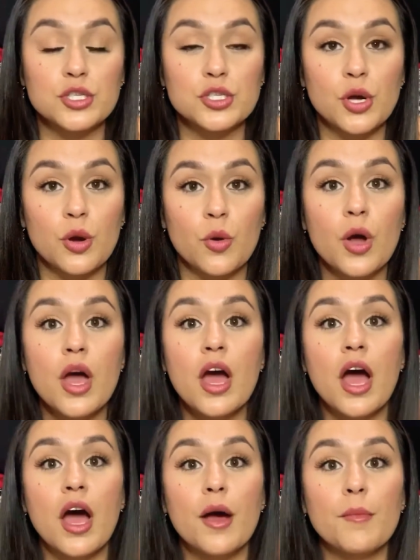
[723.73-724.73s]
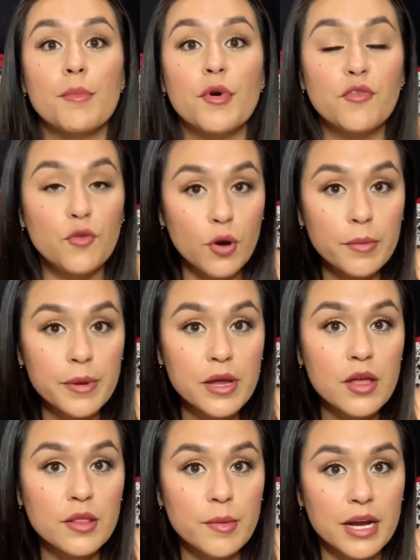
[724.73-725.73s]
So before being
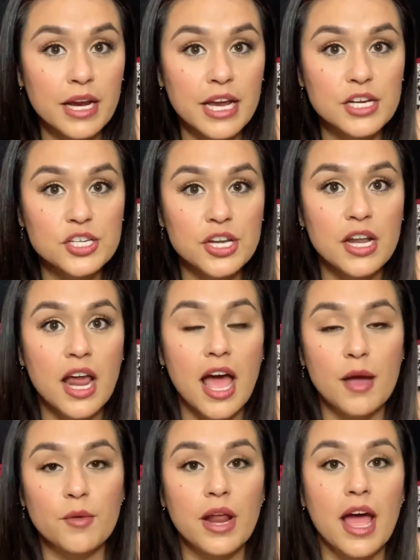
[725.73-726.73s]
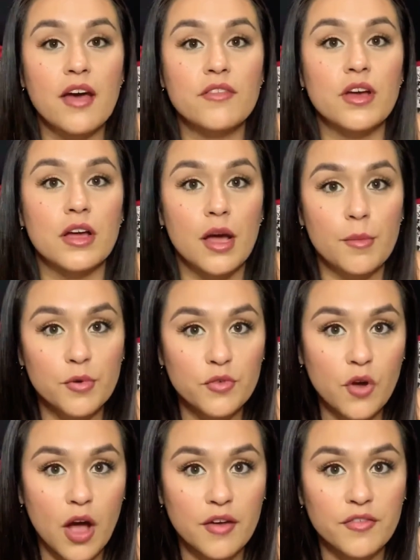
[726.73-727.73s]
on the medication, I would have a cup of
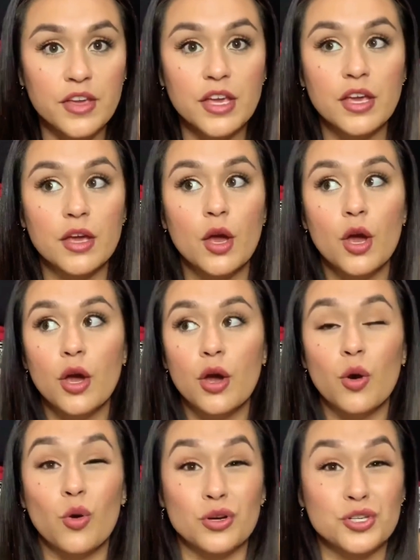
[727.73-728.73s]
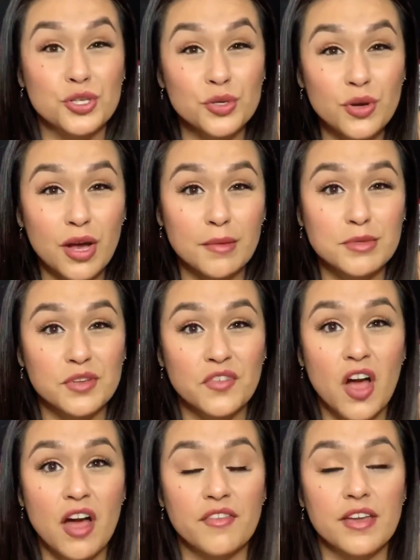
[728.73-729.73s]
coffee or 2 cups of
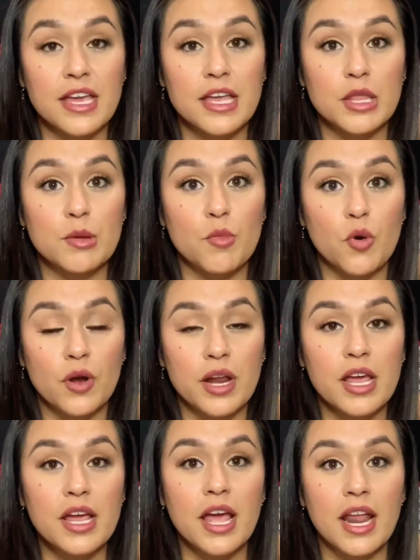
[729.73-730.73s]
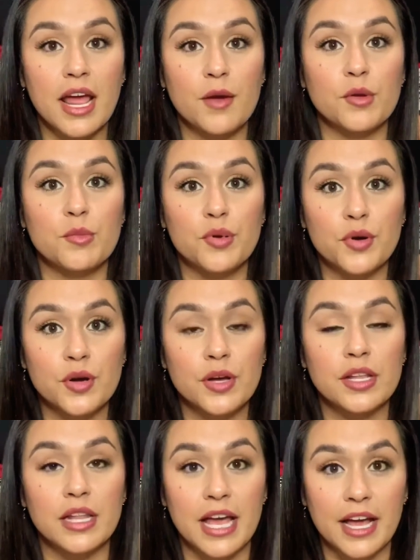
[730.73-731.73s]
coffee in the morning, and I would
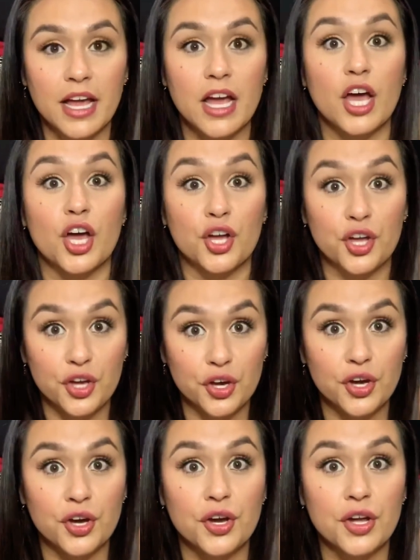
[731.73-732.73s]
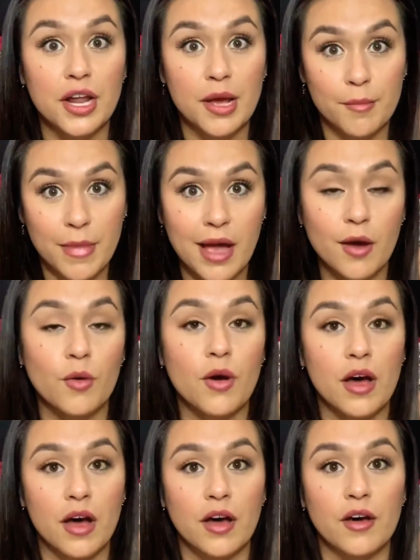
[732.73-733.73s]
put like a good
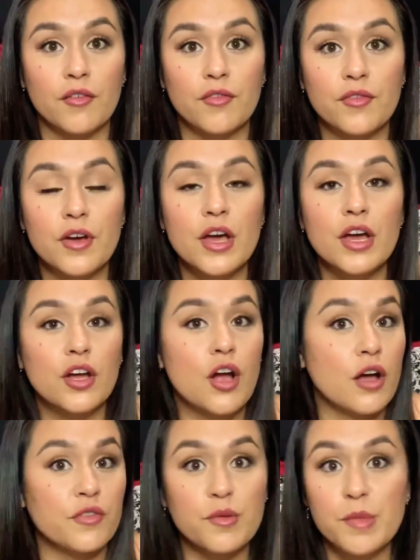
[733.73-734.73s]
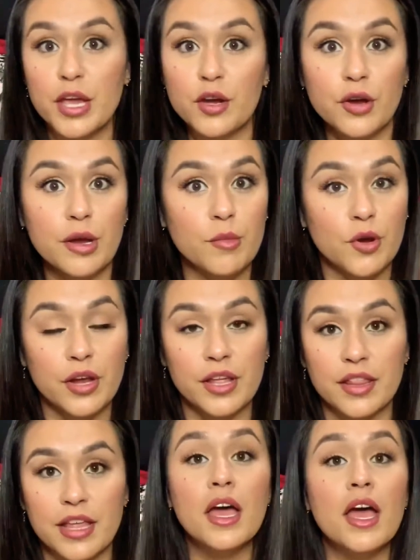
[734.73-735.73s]
amount of coffee mate creamer
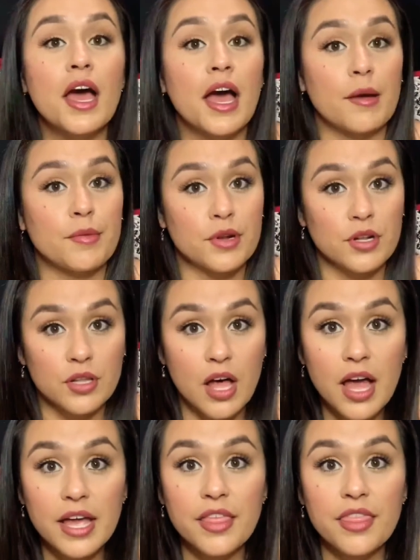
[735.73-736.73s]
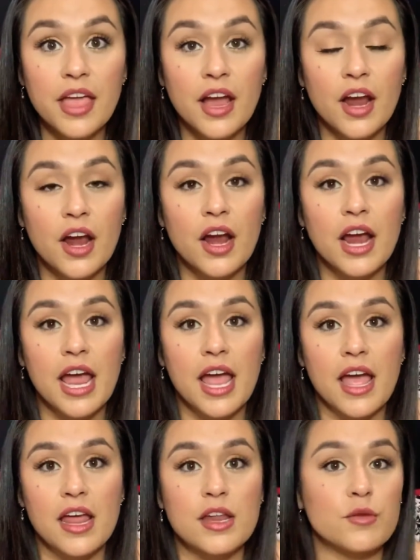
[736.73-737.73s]
in there. I put a lot in there
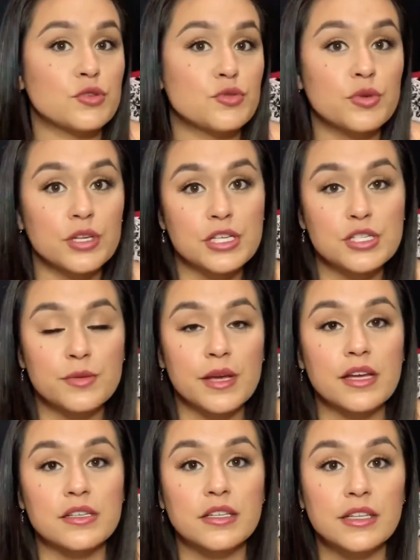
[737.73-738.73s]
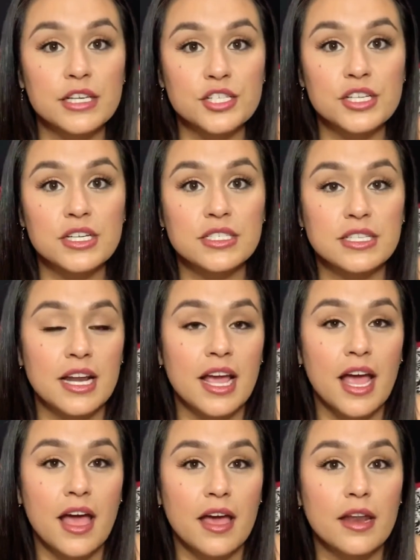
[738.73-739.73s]
and it was really sweet and delicious, and I
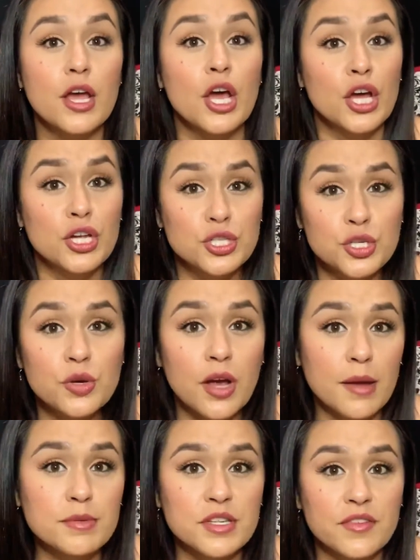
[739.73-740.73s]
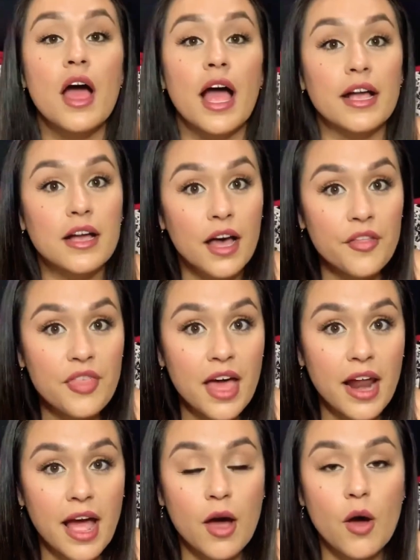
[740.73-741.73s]
had 2 cups of that. I cut
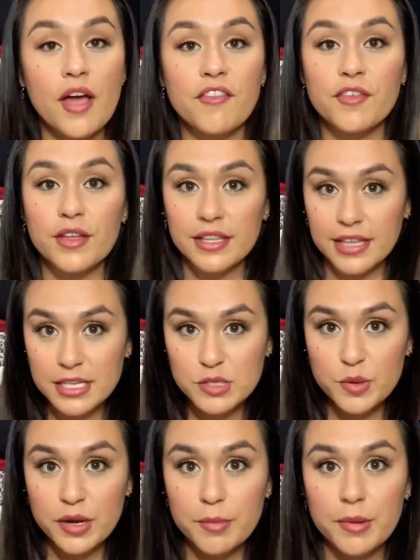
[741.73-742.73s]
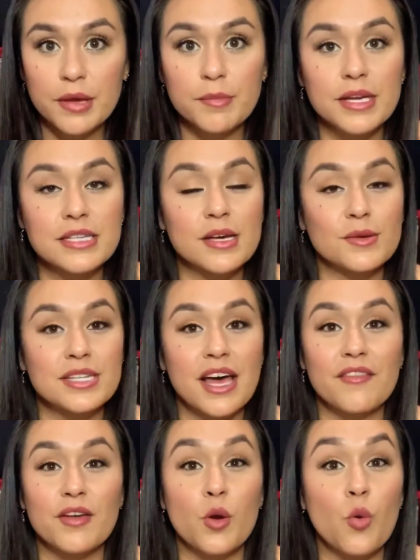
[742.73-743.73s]
that out. I feel like that's pretty big because I was
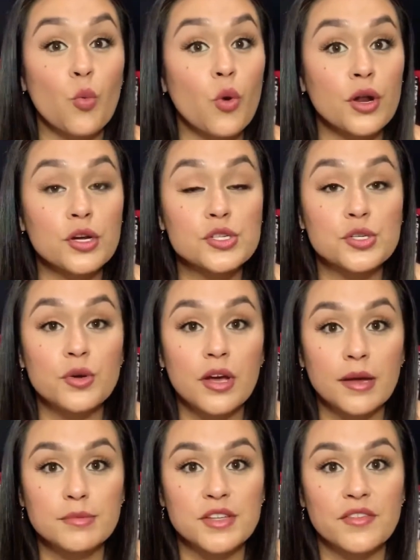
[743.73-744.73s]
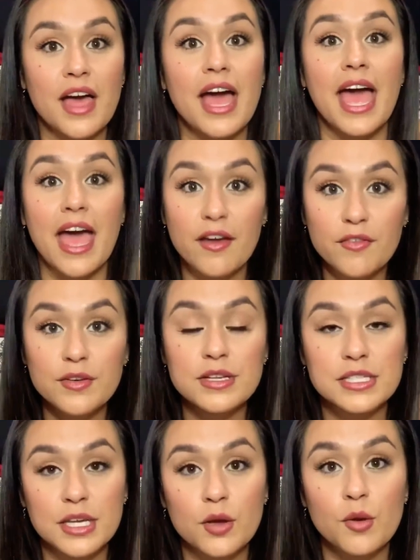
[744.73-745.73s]
having 1 or 2 cups of that every
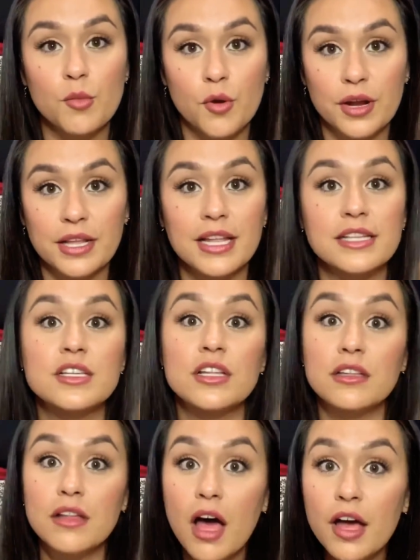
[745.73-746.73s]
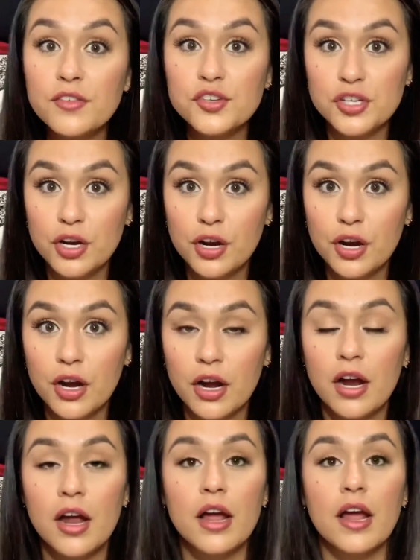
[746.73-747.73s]
single morning. That's a lot of
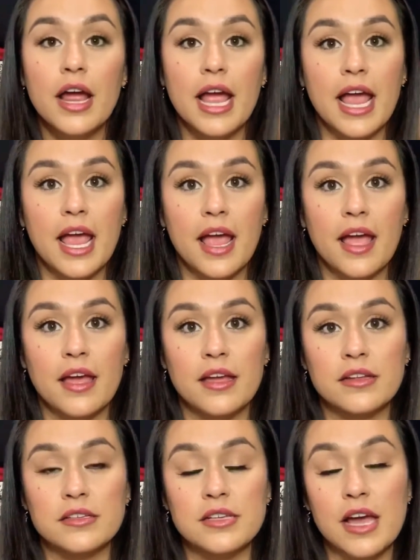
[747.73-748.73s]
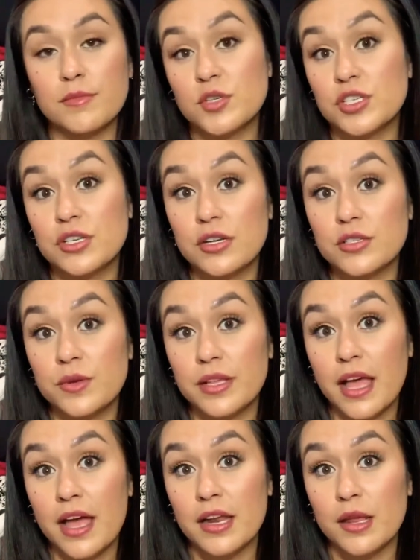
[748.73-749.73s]
sugar, and I'm just not doing
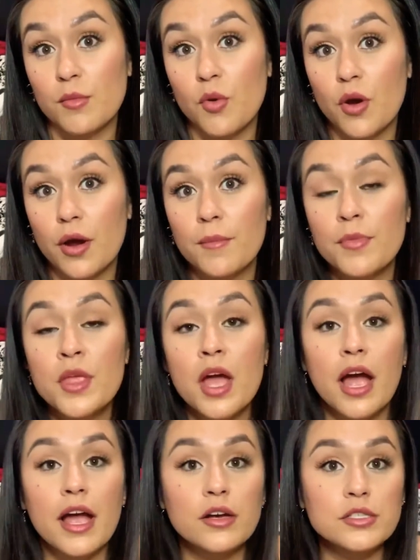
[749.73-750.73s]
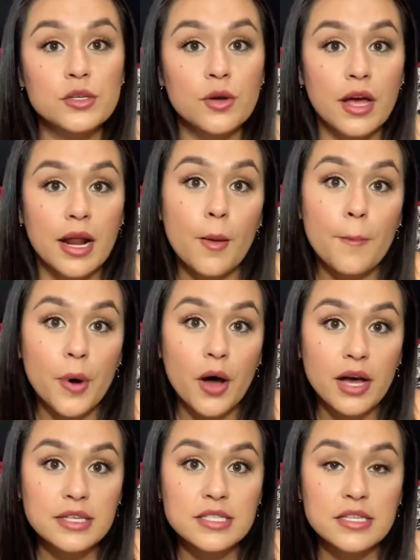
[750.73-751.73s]
that anymore. I also cut out
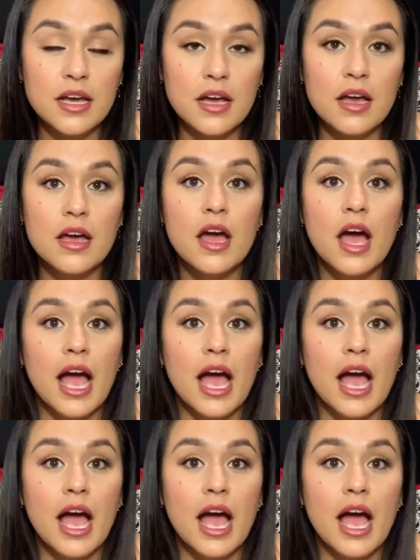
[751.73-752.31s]
pasta.